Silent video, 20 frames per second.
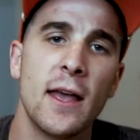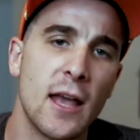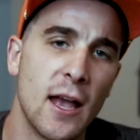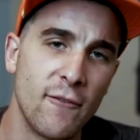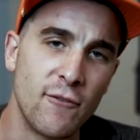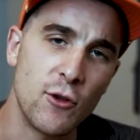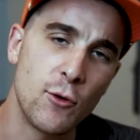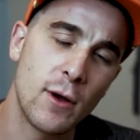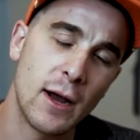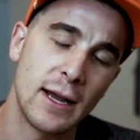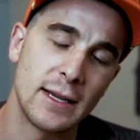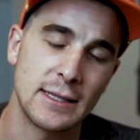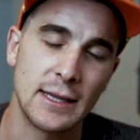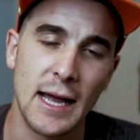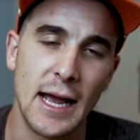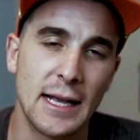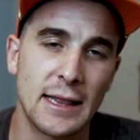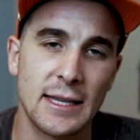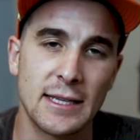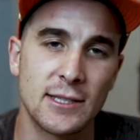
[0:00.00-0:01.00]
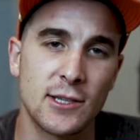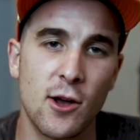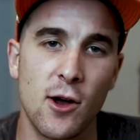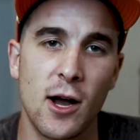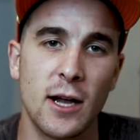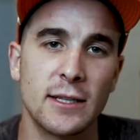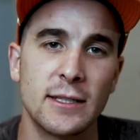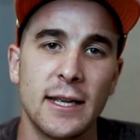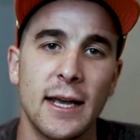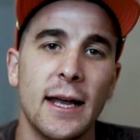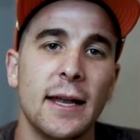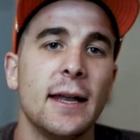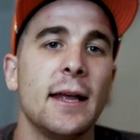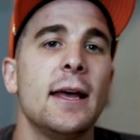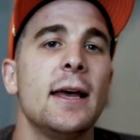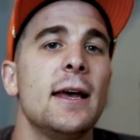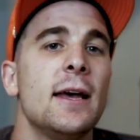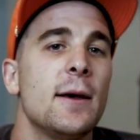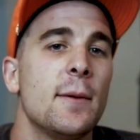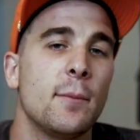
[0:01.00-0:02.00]
If you guys like this content,
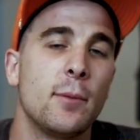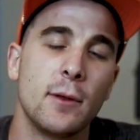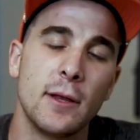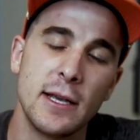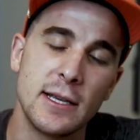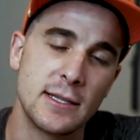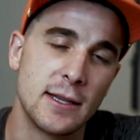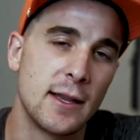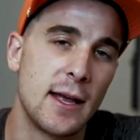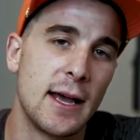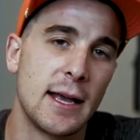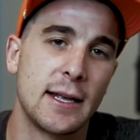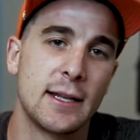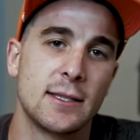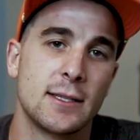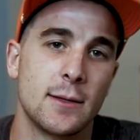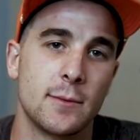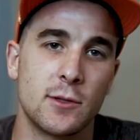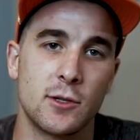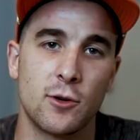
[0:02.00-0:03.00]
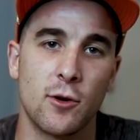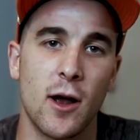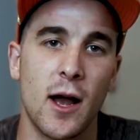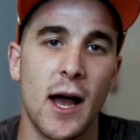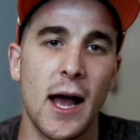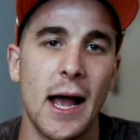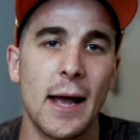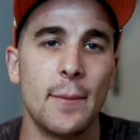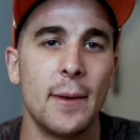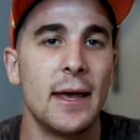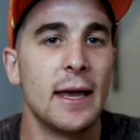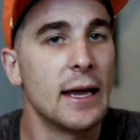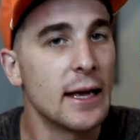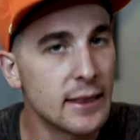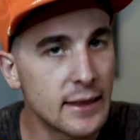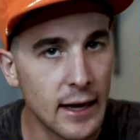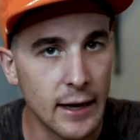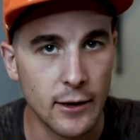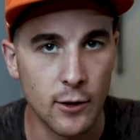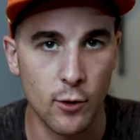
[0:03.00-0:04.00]
please like and subscribe.
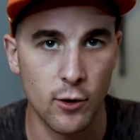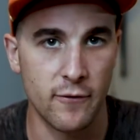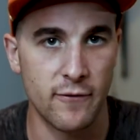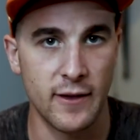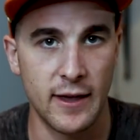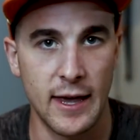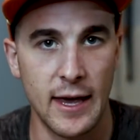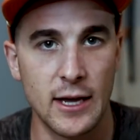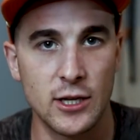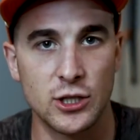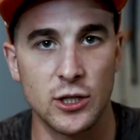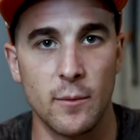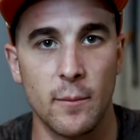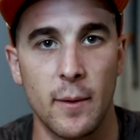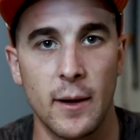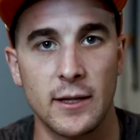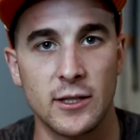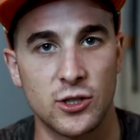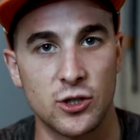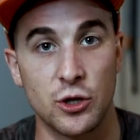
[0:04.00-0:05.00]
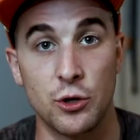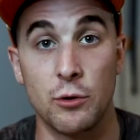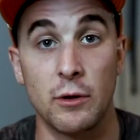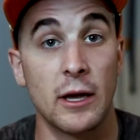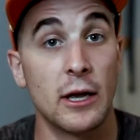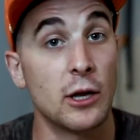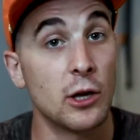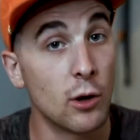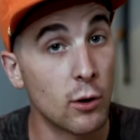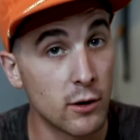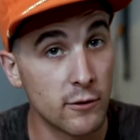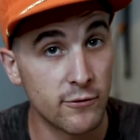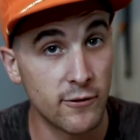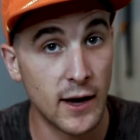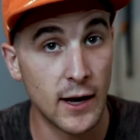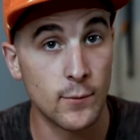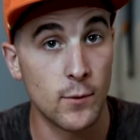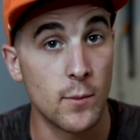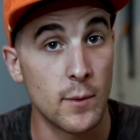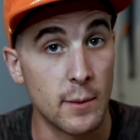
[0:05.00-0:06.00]
Hit that notification button so you can get
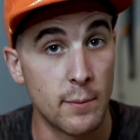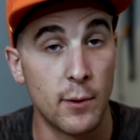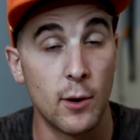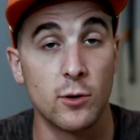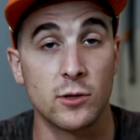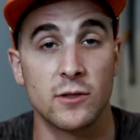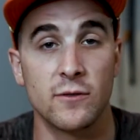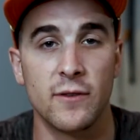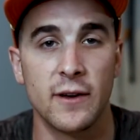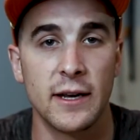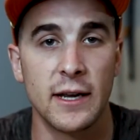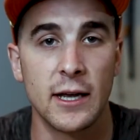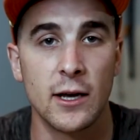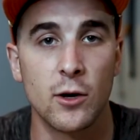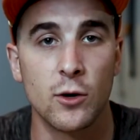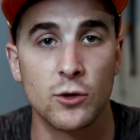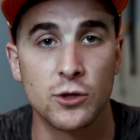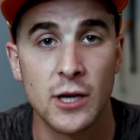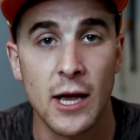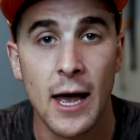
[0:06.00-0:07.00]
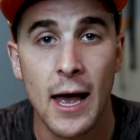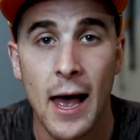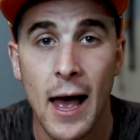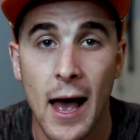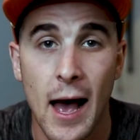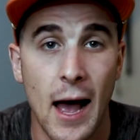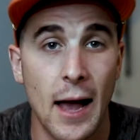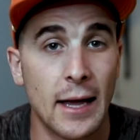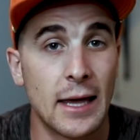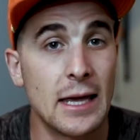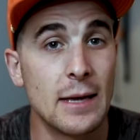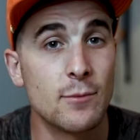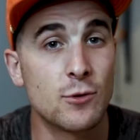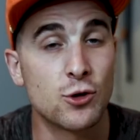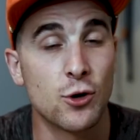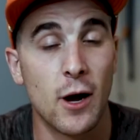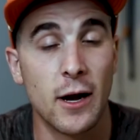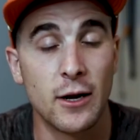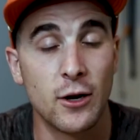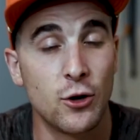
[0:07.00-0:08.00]
notified when we post videos. I keep
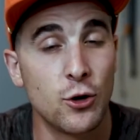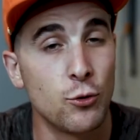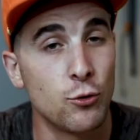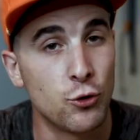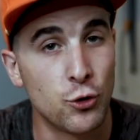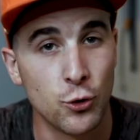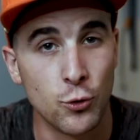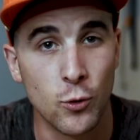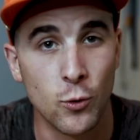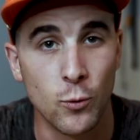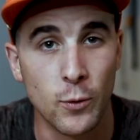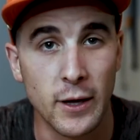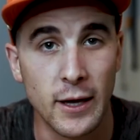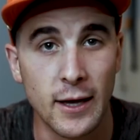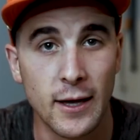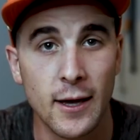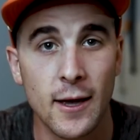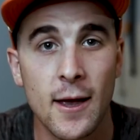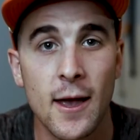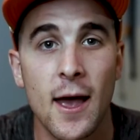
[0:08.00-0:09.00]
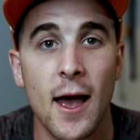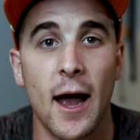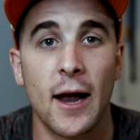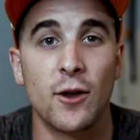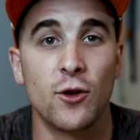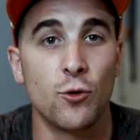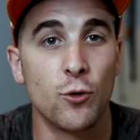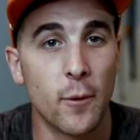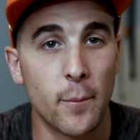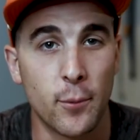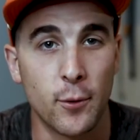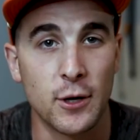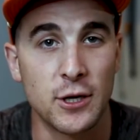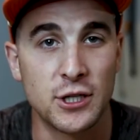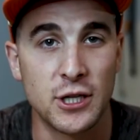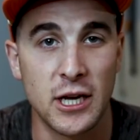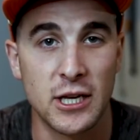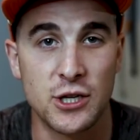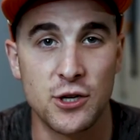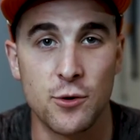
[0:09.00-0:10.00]
trying to do 2 a week. I do
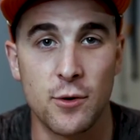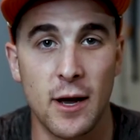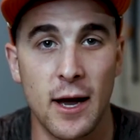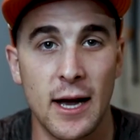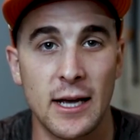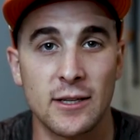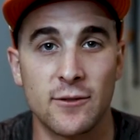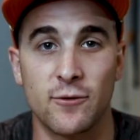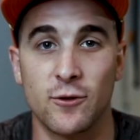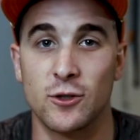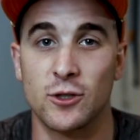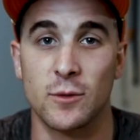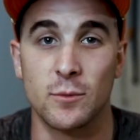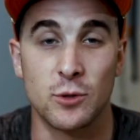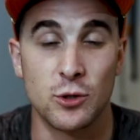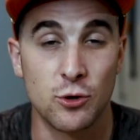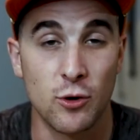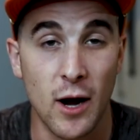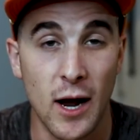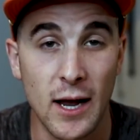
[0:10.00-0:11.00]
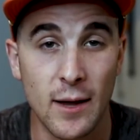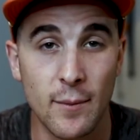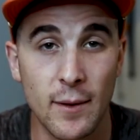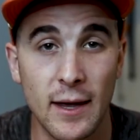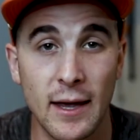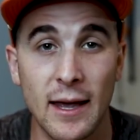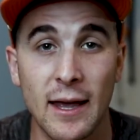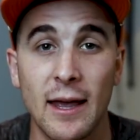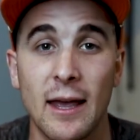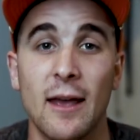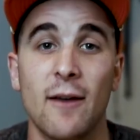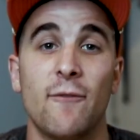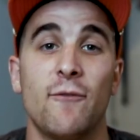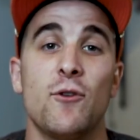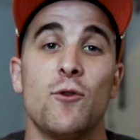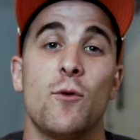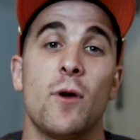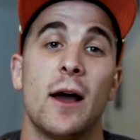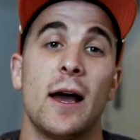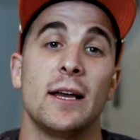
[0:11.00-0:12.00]
appreciate you guys for subscribing. If
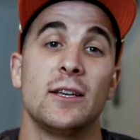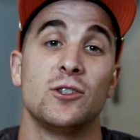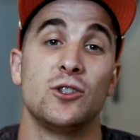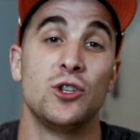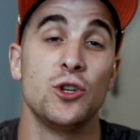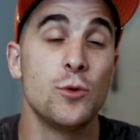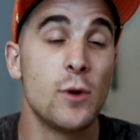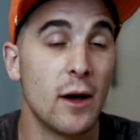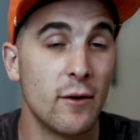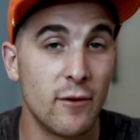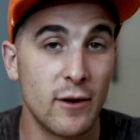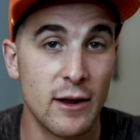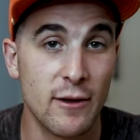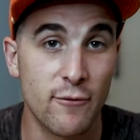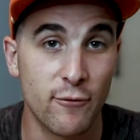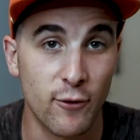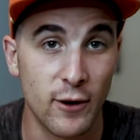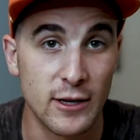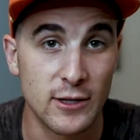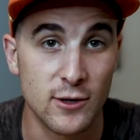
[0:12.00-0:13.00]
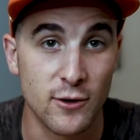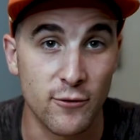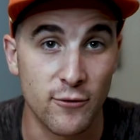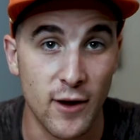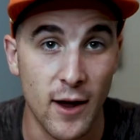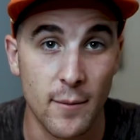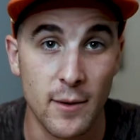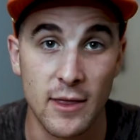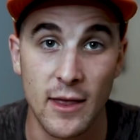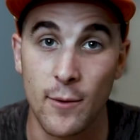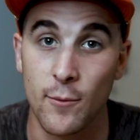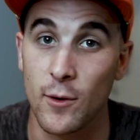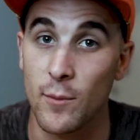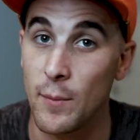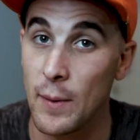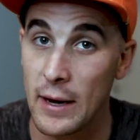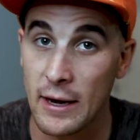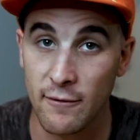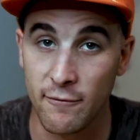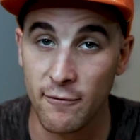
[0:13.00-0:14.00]
you guys do have any friends or family that would
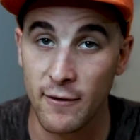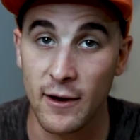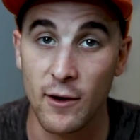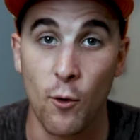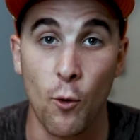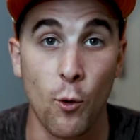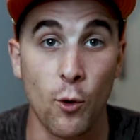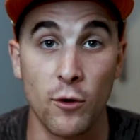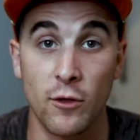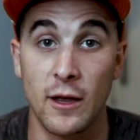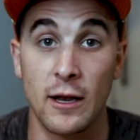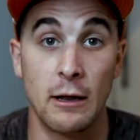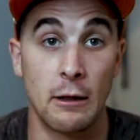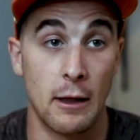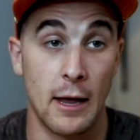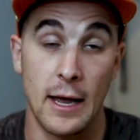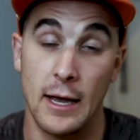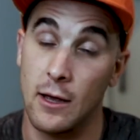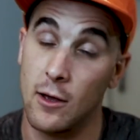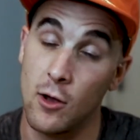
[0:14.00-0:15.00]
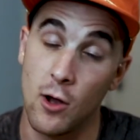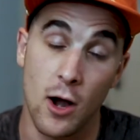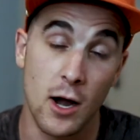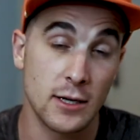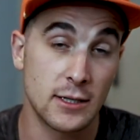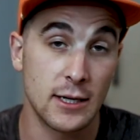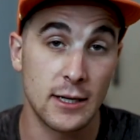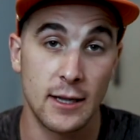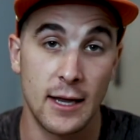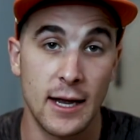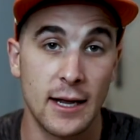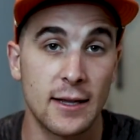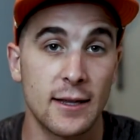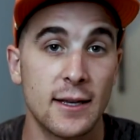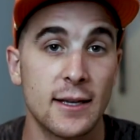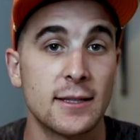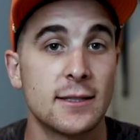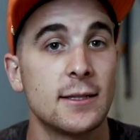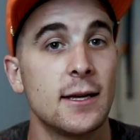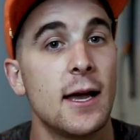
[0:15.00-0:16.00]
benefit or they'd like content like
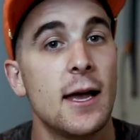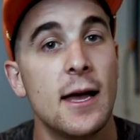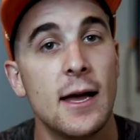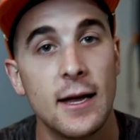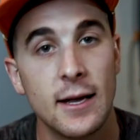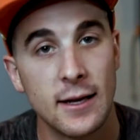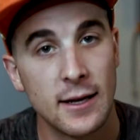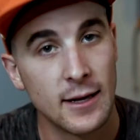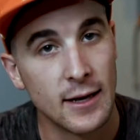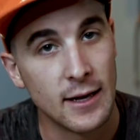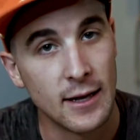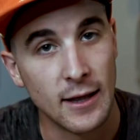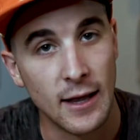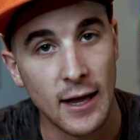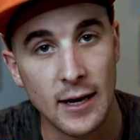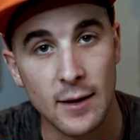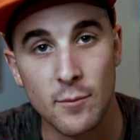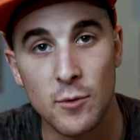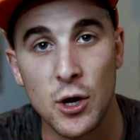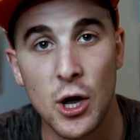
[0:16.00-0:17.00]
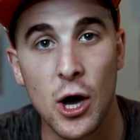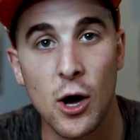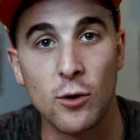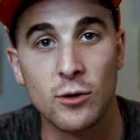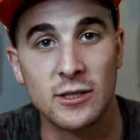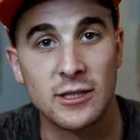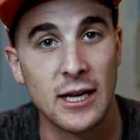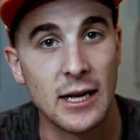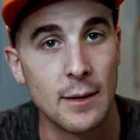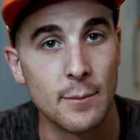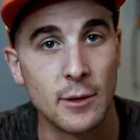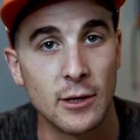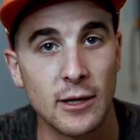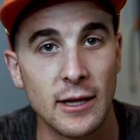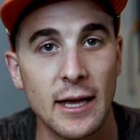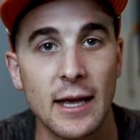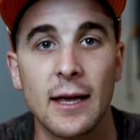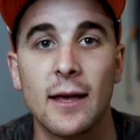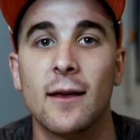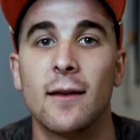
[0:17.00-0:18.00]
this, let them know, send them a
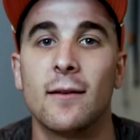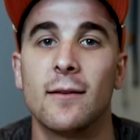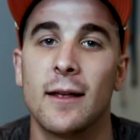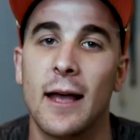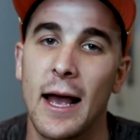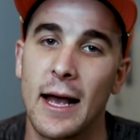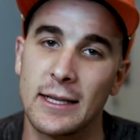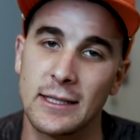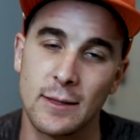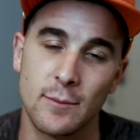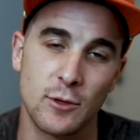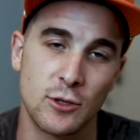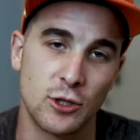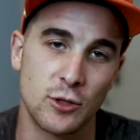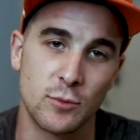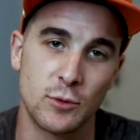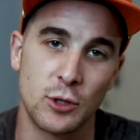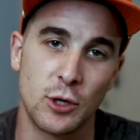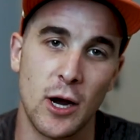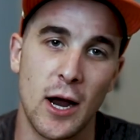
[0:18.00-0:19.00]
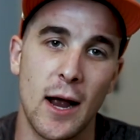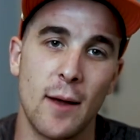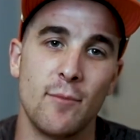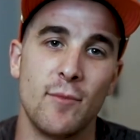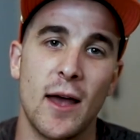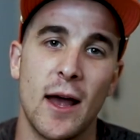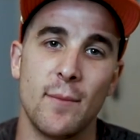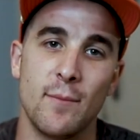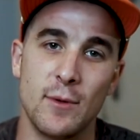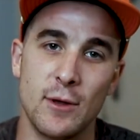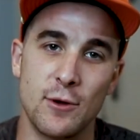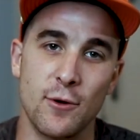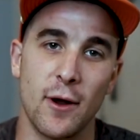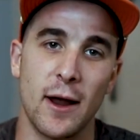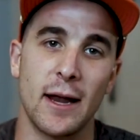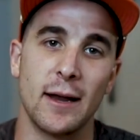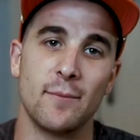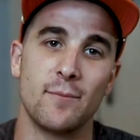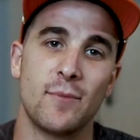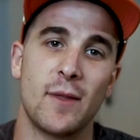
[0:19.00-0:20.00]
link, ask them to subscribe. That'd be
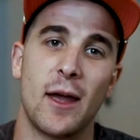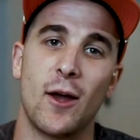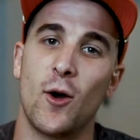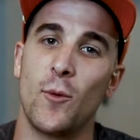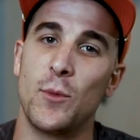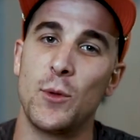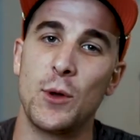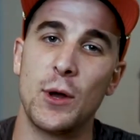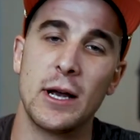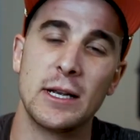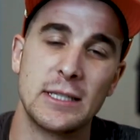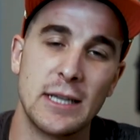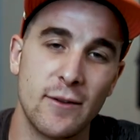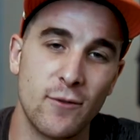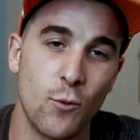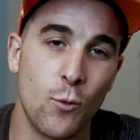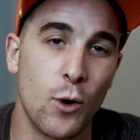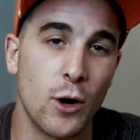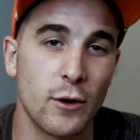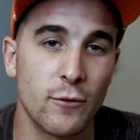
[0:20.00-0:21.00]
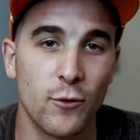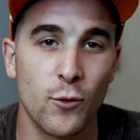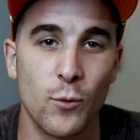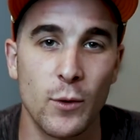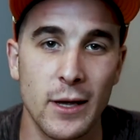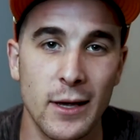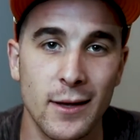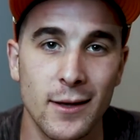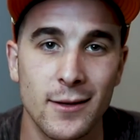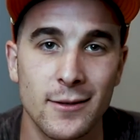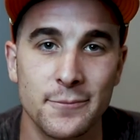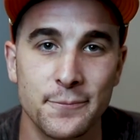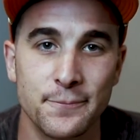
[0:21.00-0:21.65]
great. I hope you guys have a wonderful week.